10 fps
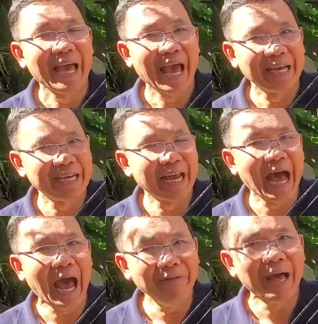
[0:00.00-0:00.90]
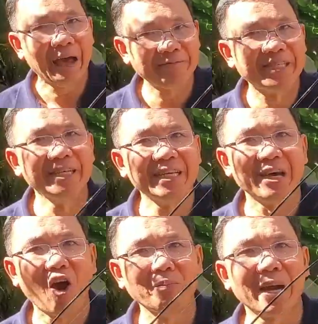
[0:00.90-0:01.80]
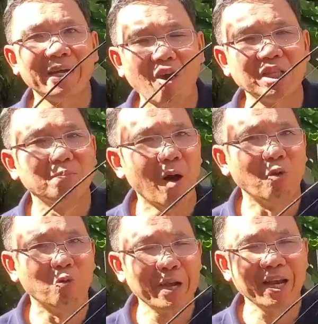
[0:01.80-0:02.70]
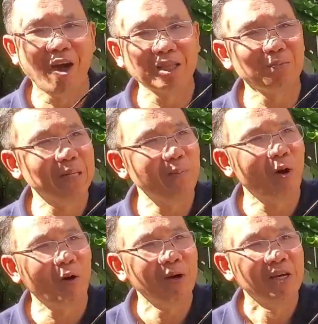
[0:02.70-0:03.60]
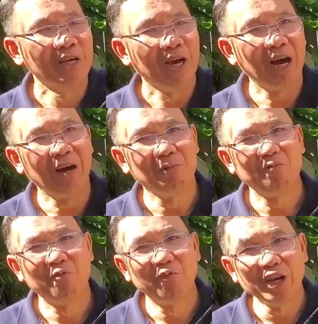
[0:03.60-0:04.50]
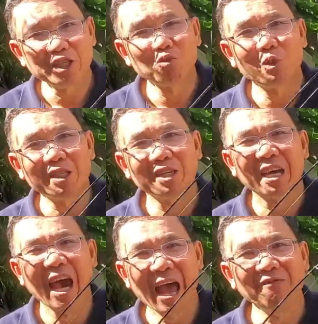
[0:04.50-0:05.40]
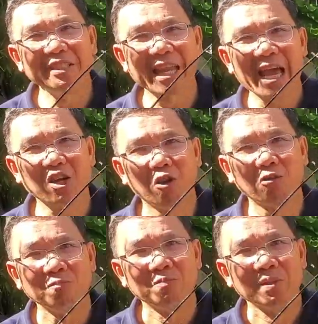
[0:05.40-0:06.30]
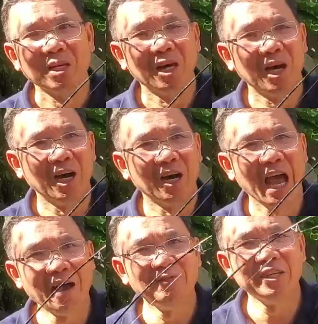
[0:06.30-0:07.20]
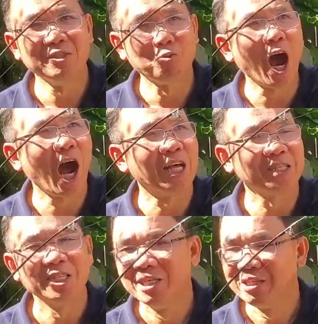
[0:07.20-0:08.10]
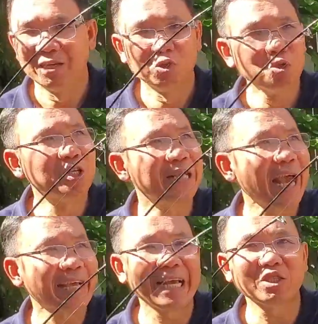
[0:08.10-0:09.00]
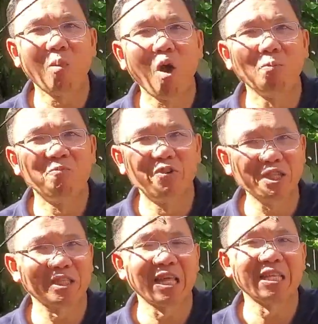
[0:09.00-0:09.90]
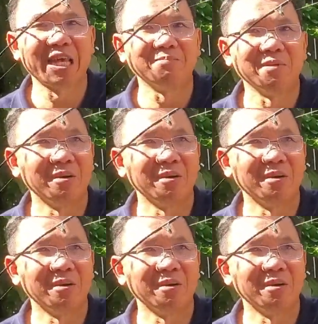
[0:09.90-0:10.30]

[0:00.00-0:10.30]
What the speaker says: And I have seen it on the boat when other people fish with a heavy tackle, heavy rod. Usually I catch more fish than them.